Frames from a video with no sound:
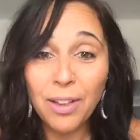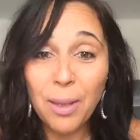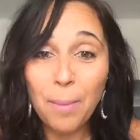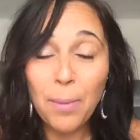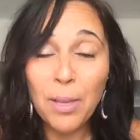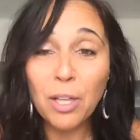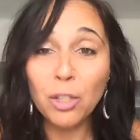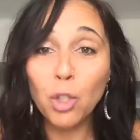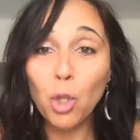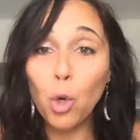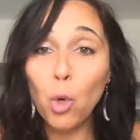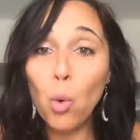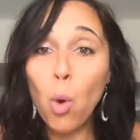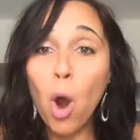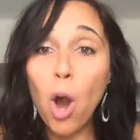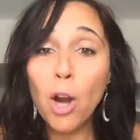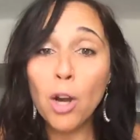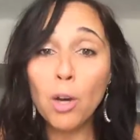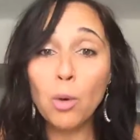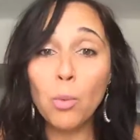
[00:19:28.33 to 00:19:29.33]
Because who
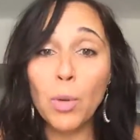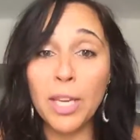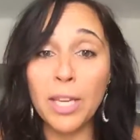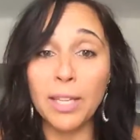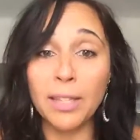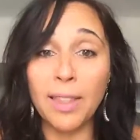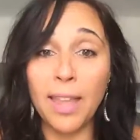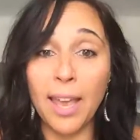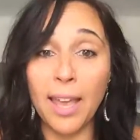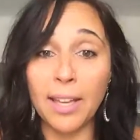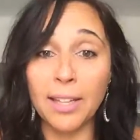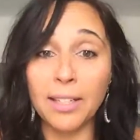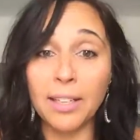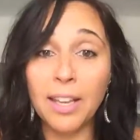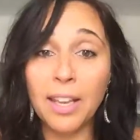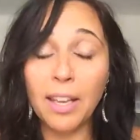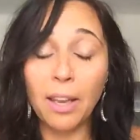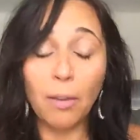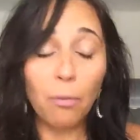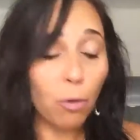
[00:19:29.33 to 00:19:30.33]
are we then
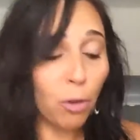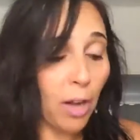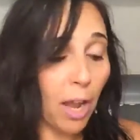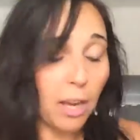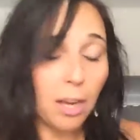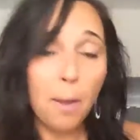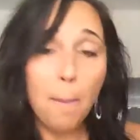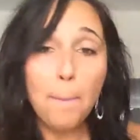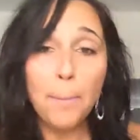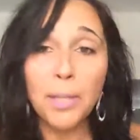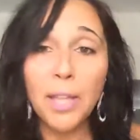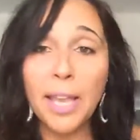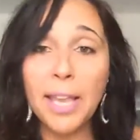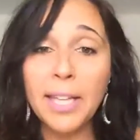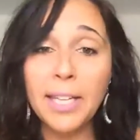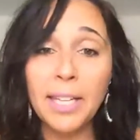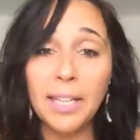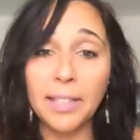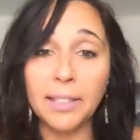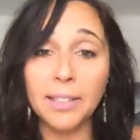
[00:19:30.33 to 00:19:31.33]
if we're not
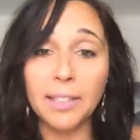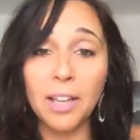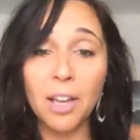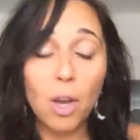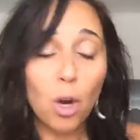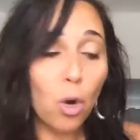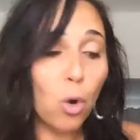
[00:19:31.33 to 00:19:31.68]
complaining?